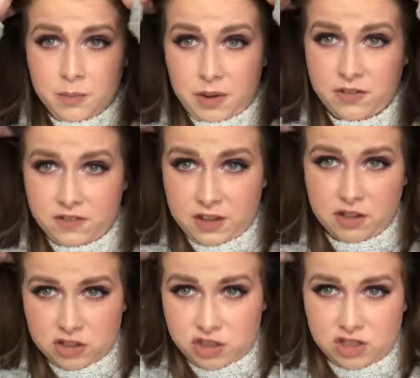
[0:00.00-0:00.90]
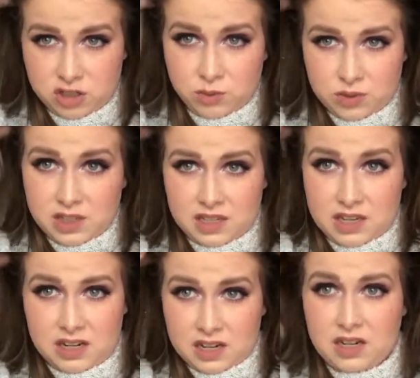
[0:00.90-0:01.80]
my fingers just to really
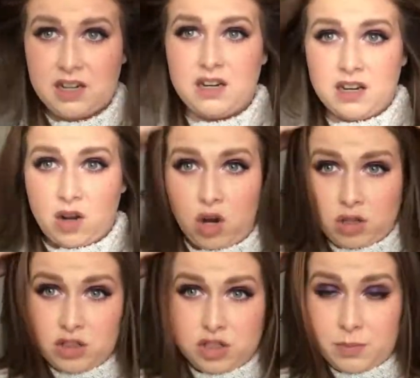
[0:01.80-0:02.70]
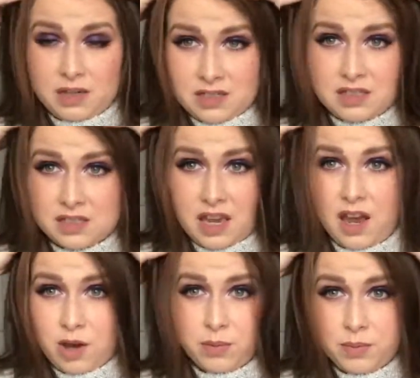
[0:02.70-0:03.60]
get it onto my
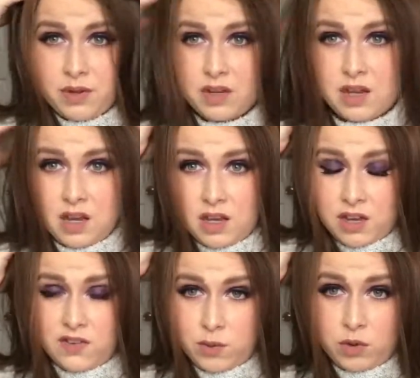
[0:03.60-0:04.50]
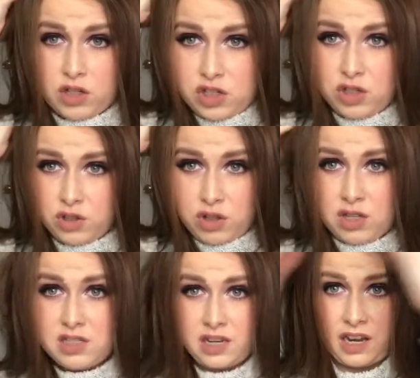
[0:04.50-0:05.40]
scalp. If you wanted to, you
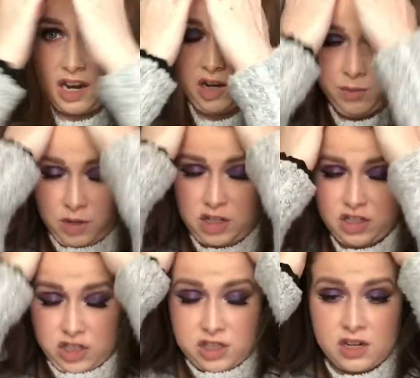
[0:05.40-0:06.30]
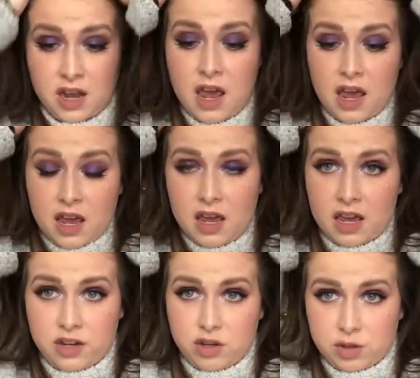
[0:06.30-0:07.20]
could take a hairbrush
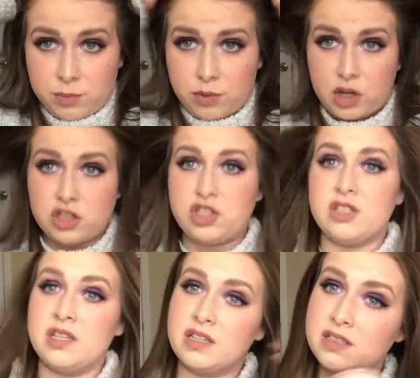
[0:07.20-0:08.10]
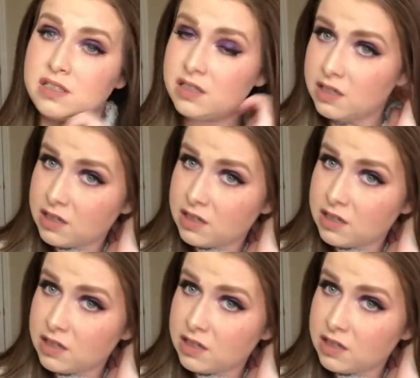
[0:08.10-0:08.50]
and you could brush this